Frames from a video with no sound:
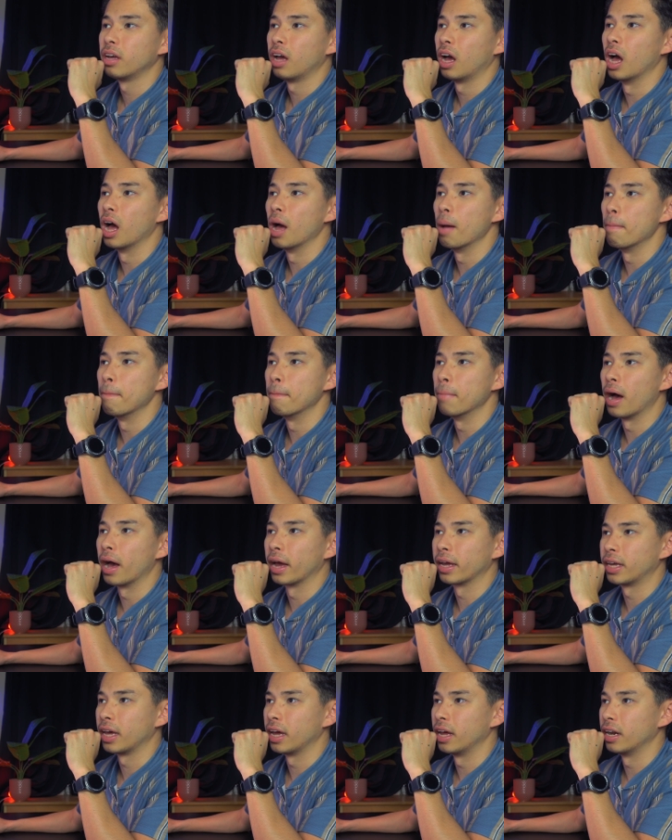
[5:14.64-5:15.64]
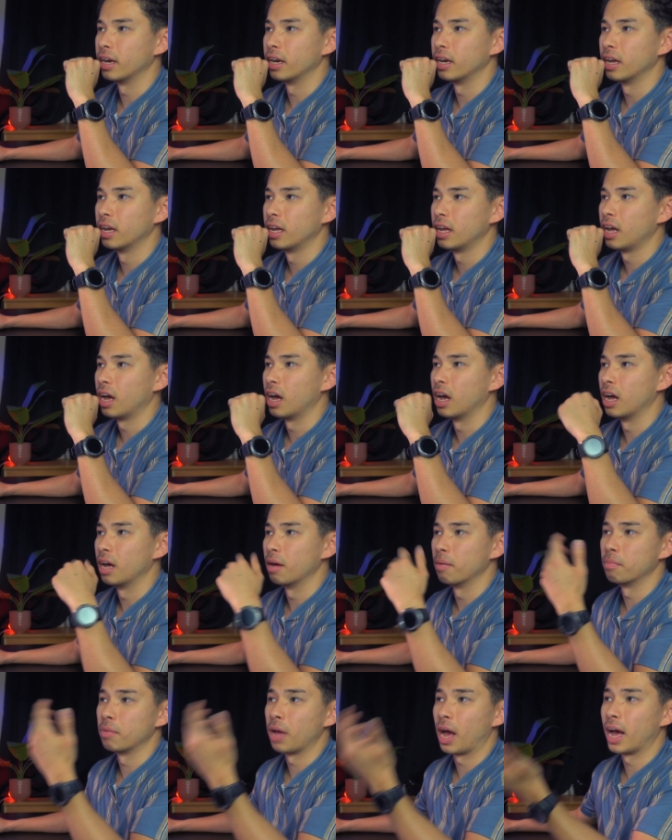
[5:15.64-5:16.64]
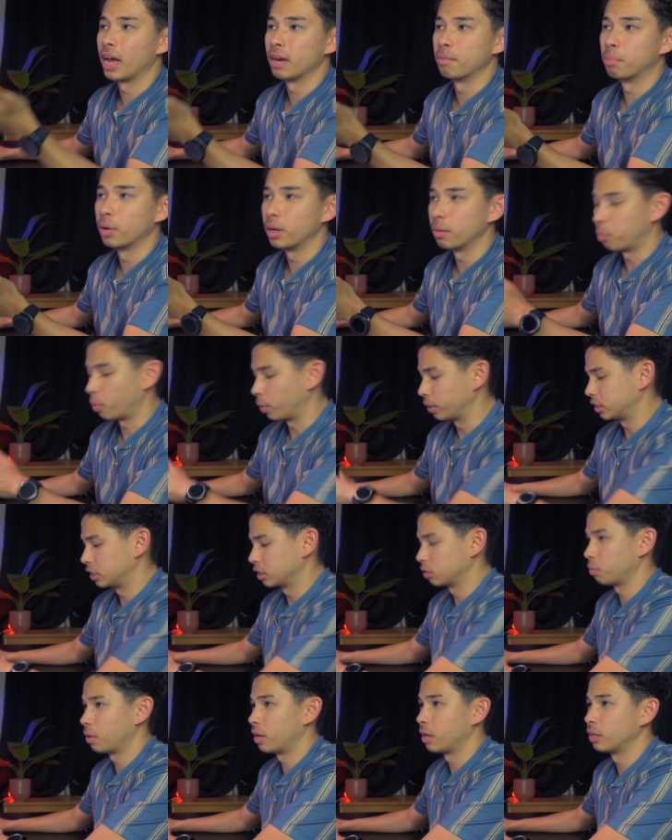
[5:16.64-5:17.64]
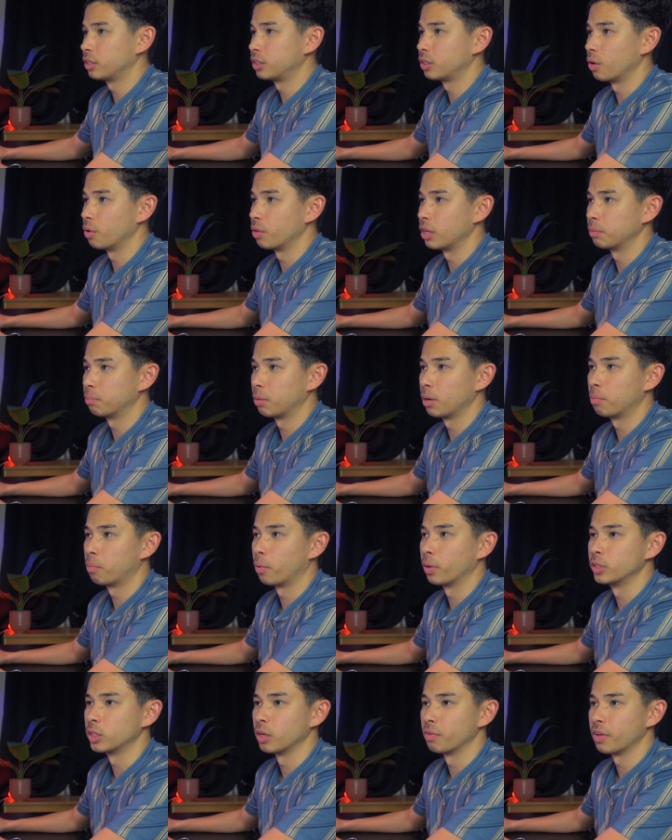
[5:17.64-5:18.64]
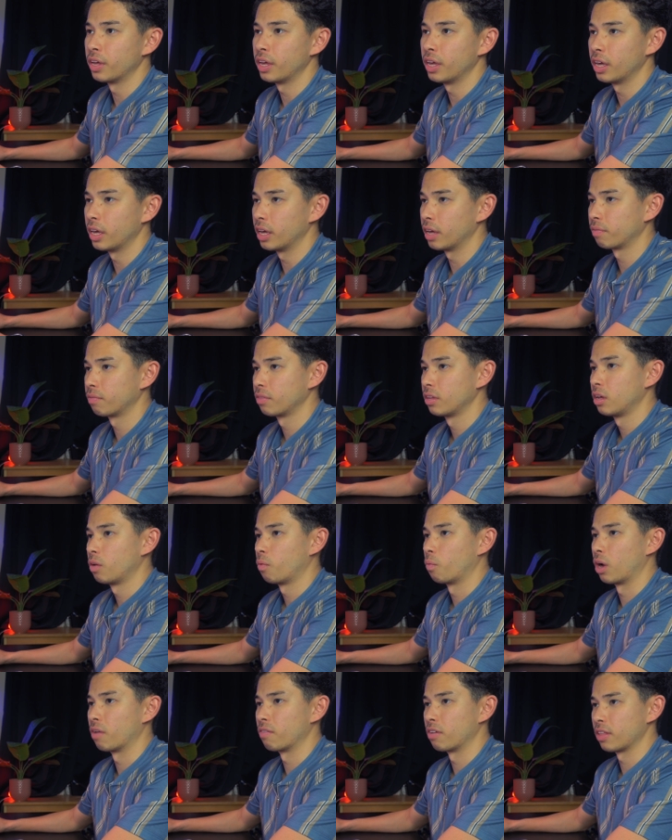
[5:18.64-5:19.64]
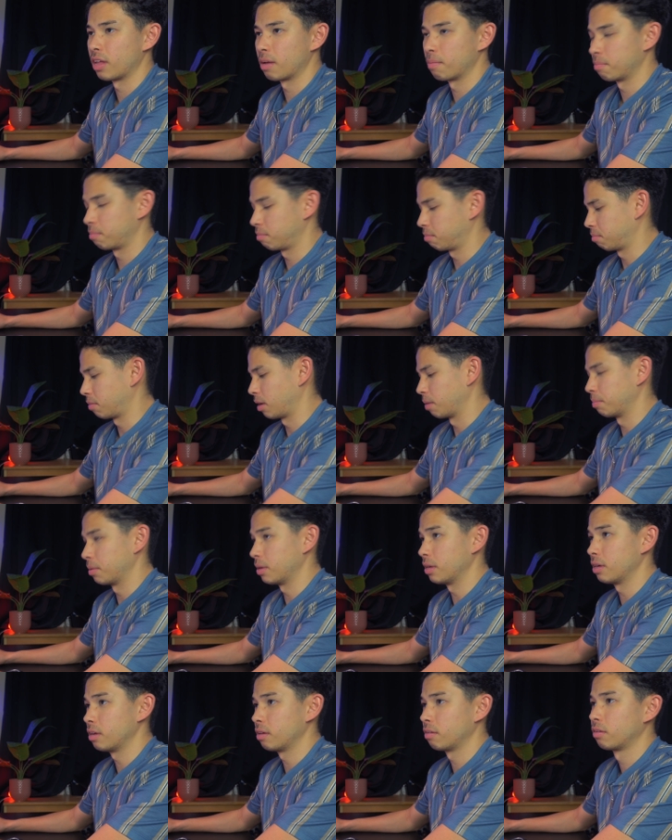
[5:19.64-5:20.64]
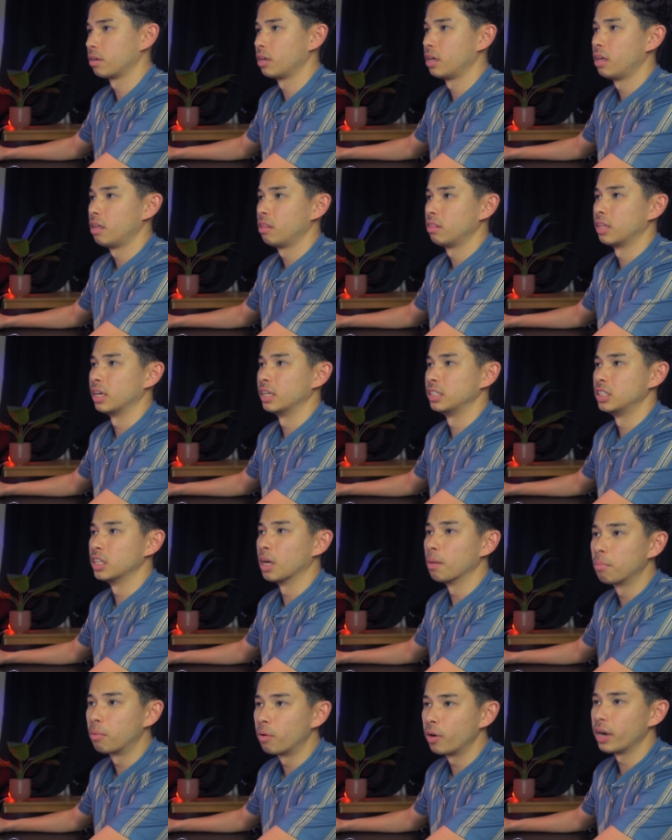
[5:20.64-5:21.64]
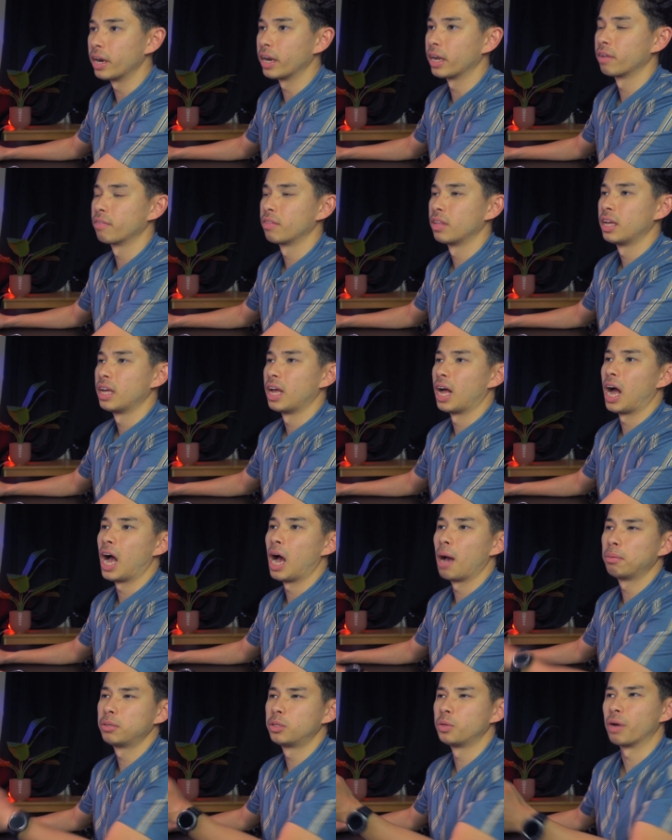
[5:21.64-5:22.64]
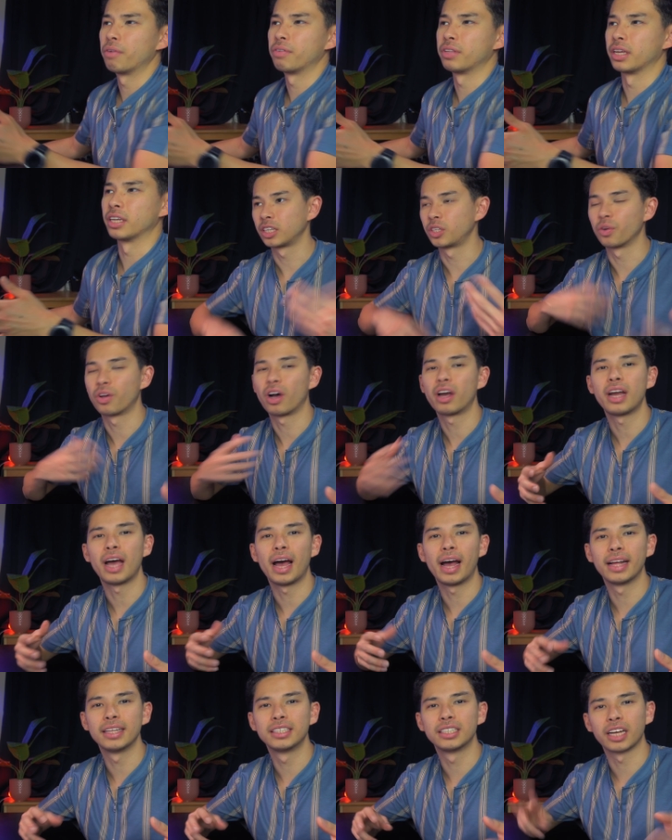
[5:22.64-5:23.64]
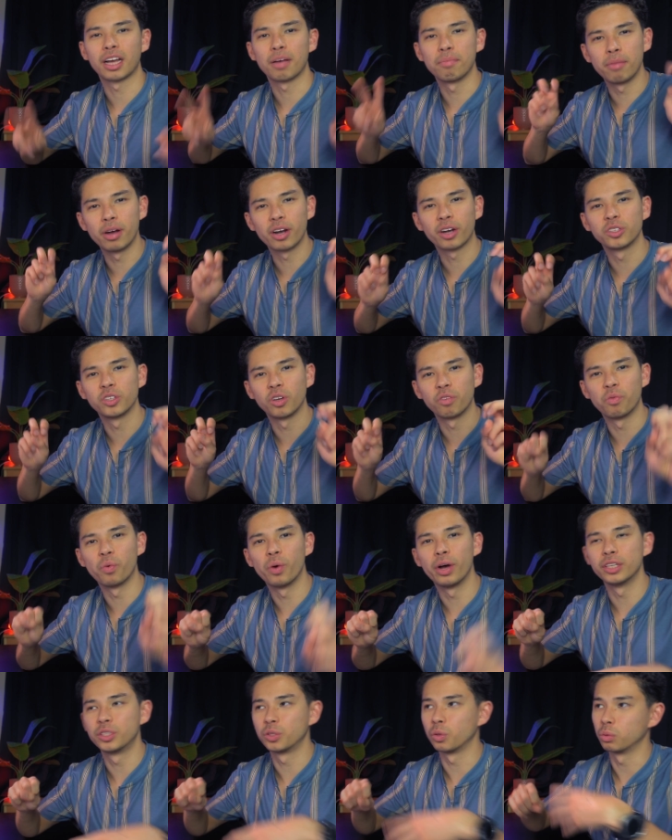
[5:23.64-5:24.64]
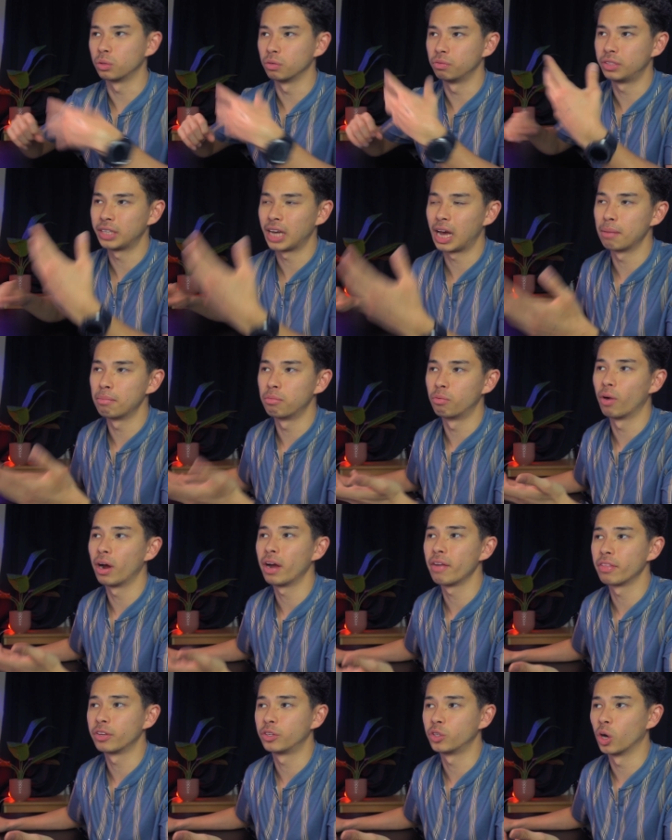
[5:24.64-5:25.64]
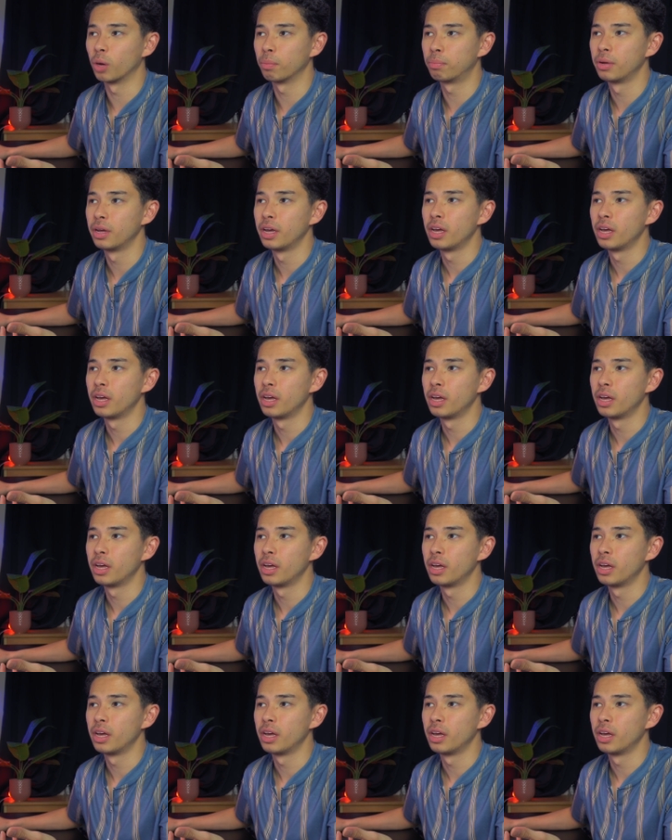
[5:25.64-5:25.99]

Um, I can uh, add bullet points as well. So there's bullet points over here, whatever that might be there's numbering, absolutely everything. So it kind of adds like a Microsoft Word sort of tab right at the top,